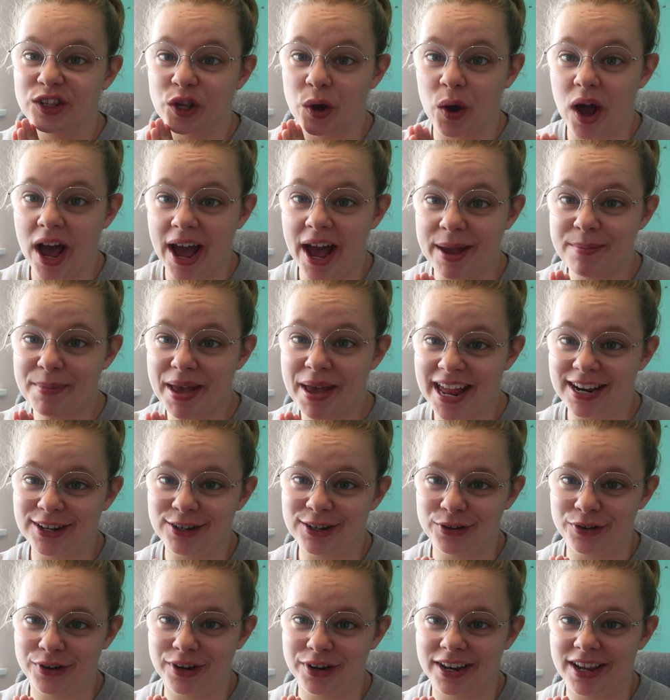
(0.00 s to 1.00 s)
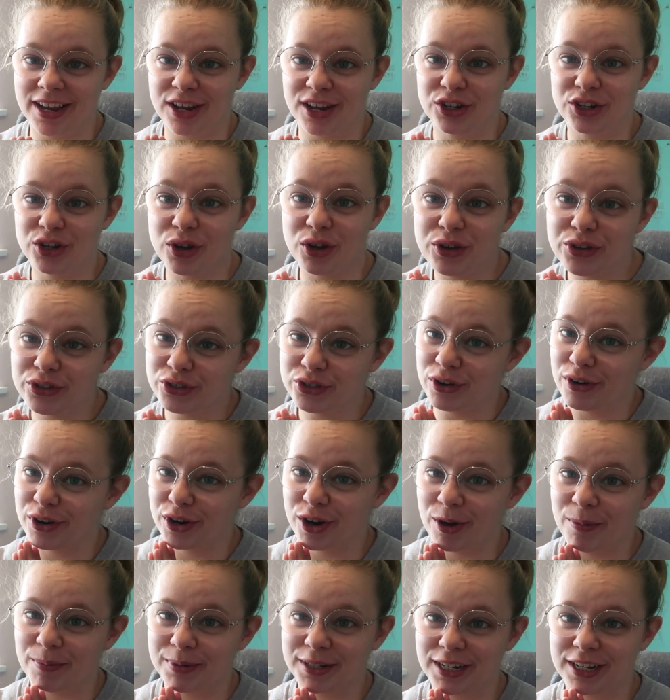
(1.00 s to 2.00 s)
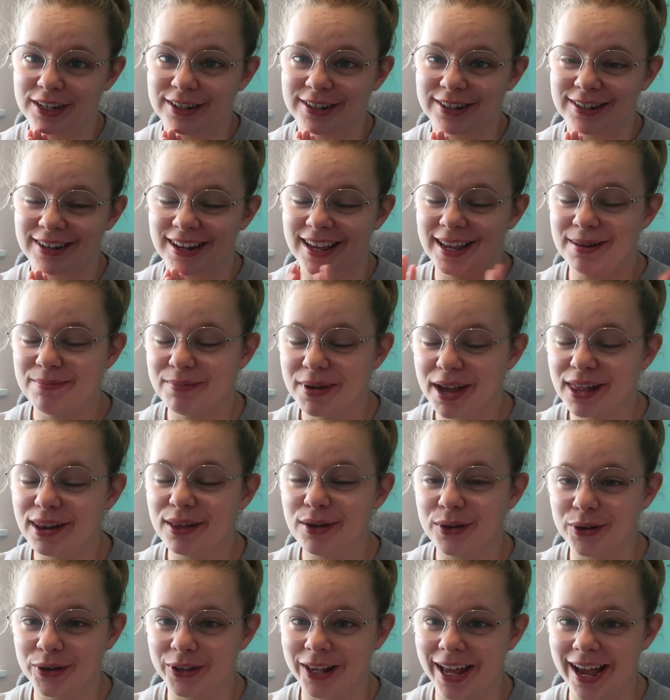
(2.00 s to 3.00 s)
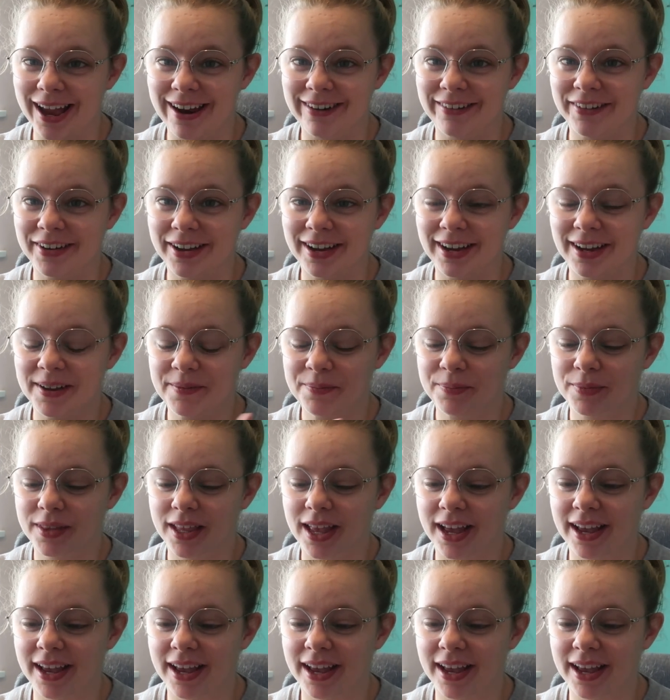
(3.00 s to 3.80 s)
So I'm entering a short story competition in my local area.